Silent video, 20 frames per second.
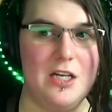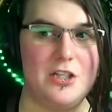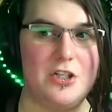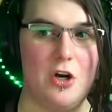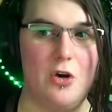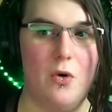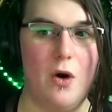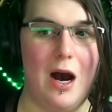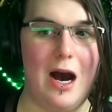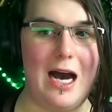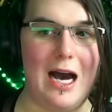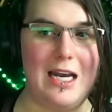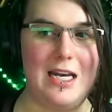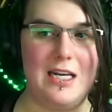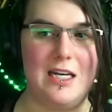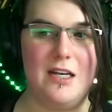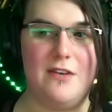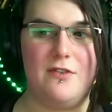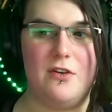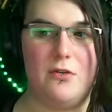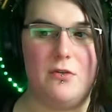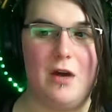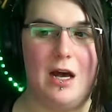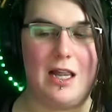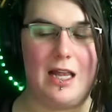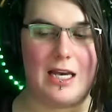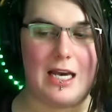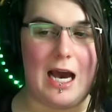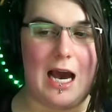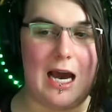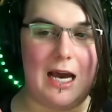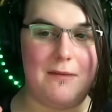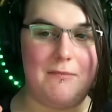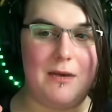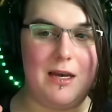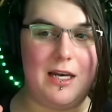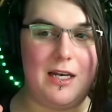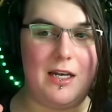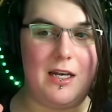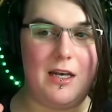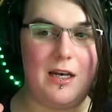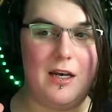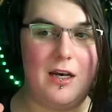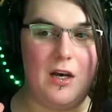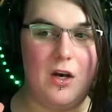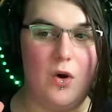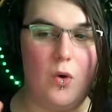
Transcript: So I didn't even, like, I made